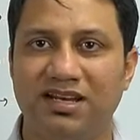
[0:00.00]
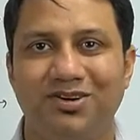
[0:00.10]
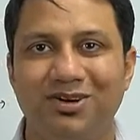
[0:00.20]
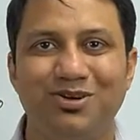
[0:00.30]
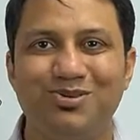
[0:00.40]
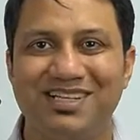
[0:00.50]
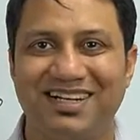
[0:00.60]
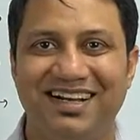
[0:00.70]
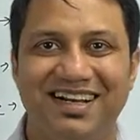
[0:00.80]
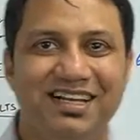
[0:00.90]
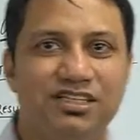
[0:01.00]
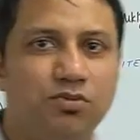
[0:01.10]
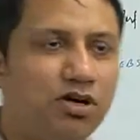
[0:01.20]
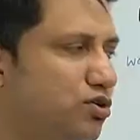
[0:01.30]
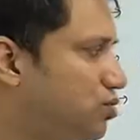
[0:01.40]
You're going to lose it. So
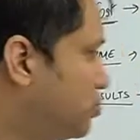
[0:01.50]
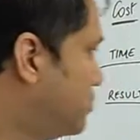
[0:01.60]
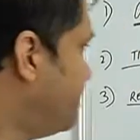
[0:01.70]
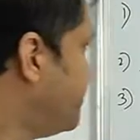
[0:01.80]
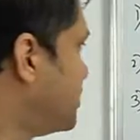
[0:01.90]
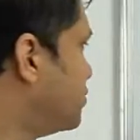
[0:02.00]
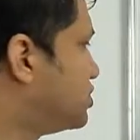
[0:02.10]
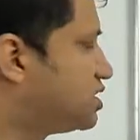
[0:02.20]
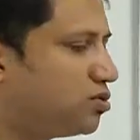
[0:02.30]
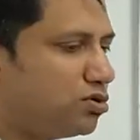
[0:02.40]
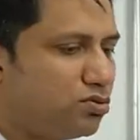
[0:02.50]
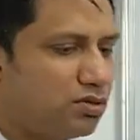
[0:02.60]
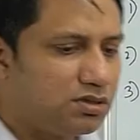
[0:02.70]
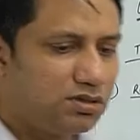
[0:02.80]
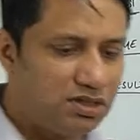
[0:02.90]
what do? You just go
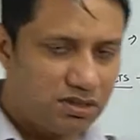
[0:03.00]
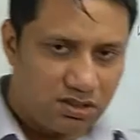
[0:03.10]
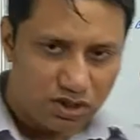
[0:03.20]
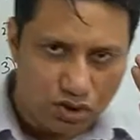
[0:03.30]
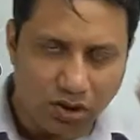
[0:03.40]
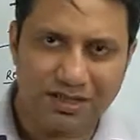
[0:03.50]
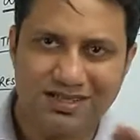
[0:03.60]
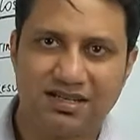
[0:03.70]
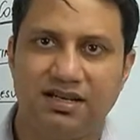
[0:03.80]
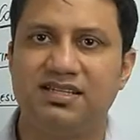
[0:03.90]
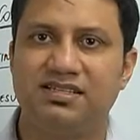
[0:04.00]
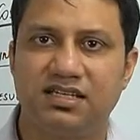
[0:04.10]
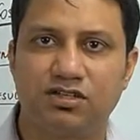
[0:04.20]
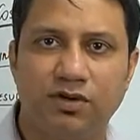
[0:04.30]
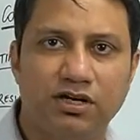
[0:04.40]
to the shortest and
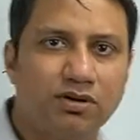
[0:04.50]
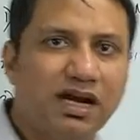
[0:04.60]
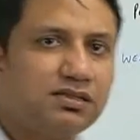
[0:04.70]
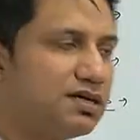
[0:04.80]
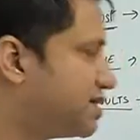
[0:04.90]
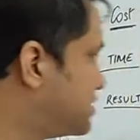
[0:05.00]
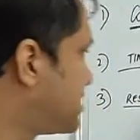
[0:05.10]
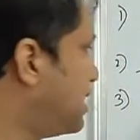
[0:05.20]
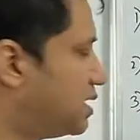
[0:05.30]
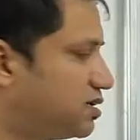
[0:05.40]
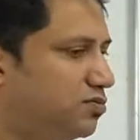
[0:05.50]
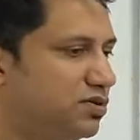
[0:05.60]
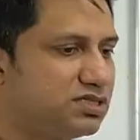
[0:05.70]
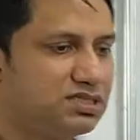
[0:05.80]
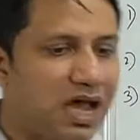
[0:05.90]
easiest way to get the result,
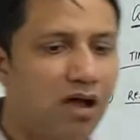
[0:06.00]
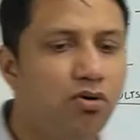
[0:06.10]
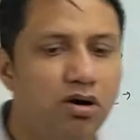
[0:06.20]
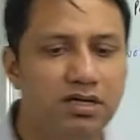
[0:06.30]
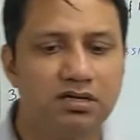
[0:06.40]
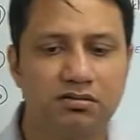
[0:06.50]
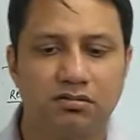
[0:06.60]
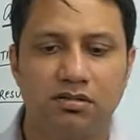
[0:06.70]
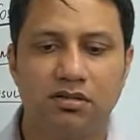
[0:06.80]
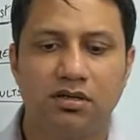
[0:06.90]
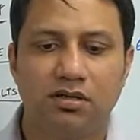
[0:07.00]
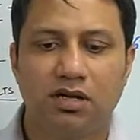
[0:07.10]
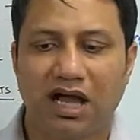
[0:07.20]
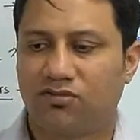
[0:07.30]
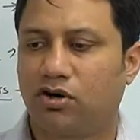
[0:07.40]
which is,
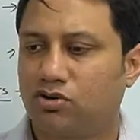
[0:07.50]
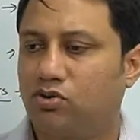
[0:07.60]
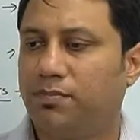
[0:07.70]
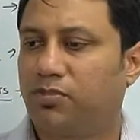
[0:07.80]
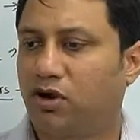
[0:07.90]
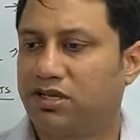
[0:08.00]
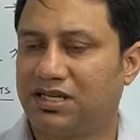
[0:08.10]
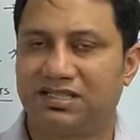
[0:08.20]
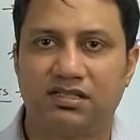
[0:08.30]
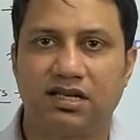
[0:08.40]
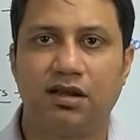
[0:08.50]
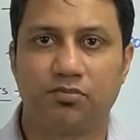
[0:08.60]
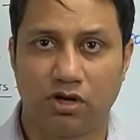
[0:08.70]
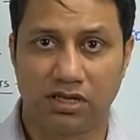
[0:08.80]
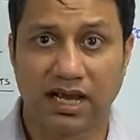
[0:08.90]
I've got 2 employees, let's say 3
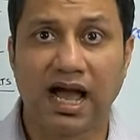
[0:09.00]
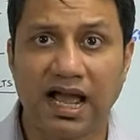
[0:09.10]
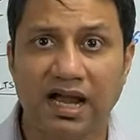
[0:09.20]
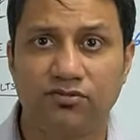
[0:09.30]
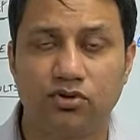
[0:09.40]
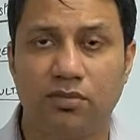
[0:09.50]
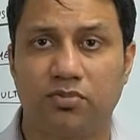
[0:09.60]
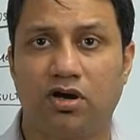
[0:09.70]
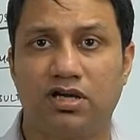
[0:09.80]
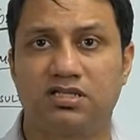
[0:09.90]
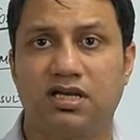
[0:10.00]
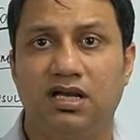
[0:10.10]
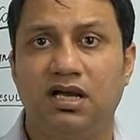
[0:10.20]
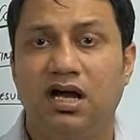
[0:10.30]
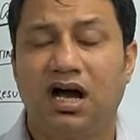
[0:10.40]
employees, like I have 2 employees.
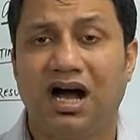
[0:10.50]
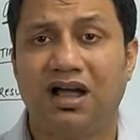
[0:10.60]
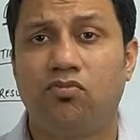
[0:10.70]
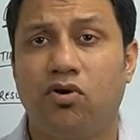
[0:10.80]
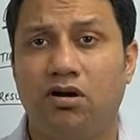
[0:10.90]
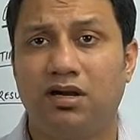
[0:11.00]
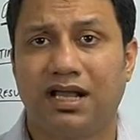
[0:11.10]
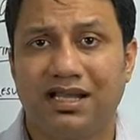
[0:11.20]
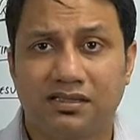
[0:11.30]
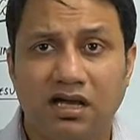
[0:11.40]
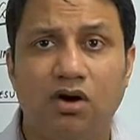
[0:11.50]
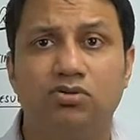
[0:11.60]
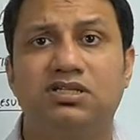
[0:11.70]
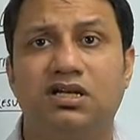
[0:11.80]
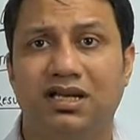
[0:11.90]
I want
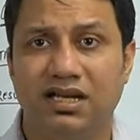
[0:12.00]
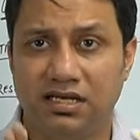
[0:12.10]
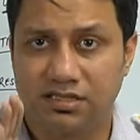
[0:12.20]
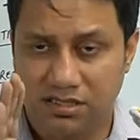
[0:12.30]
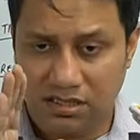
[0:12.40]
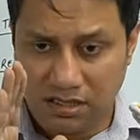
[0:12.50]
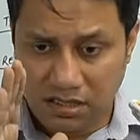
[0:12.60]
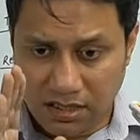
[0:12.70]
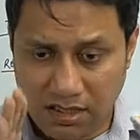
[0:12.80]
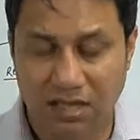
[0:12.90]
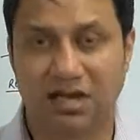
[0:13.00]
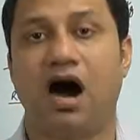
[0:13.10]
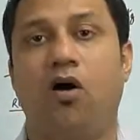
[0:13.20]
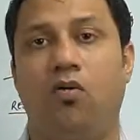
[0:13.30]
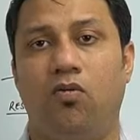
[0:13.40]
1,000 leads now.